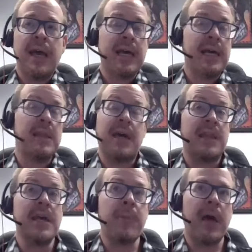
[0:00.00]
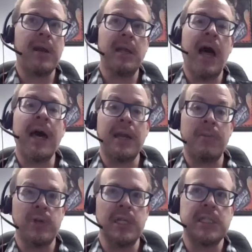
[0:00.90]
And I think about it a lot and
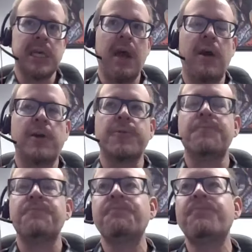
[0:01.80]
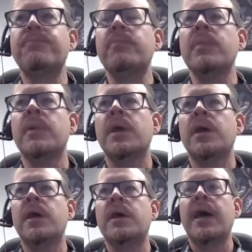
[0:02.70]
I'm really scared.
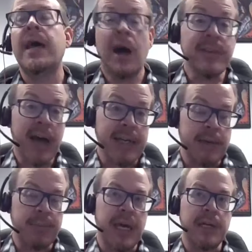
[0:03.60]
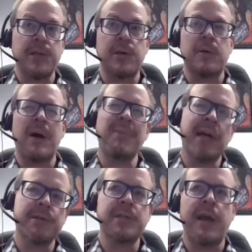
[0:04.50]
And I'll die someday too. I'm
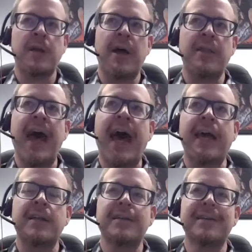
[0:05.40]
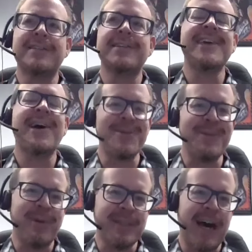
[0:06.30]
not so scared about that. It's other
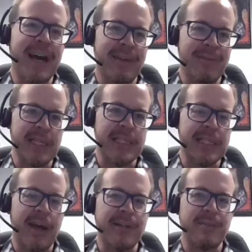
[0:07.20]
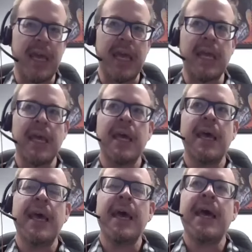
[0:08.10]
people dying that really scares me.
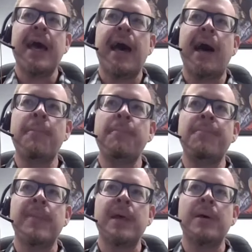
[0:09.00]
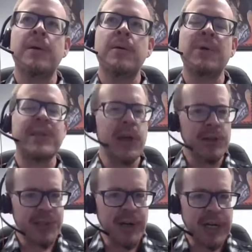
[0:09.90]
Um, but the
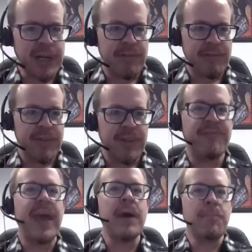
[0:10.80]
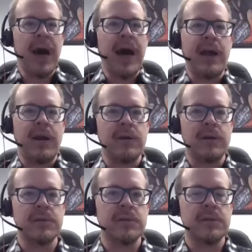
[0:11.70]
alternative, the vampire
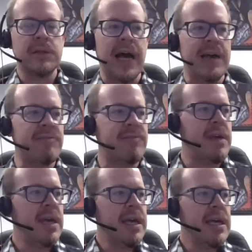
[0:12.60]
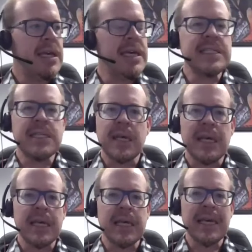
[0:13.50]
life, is
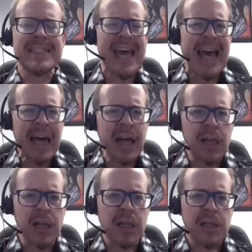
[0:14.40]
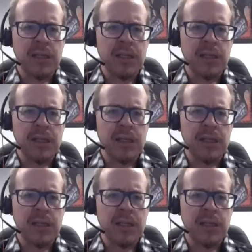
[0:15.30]
it's hell.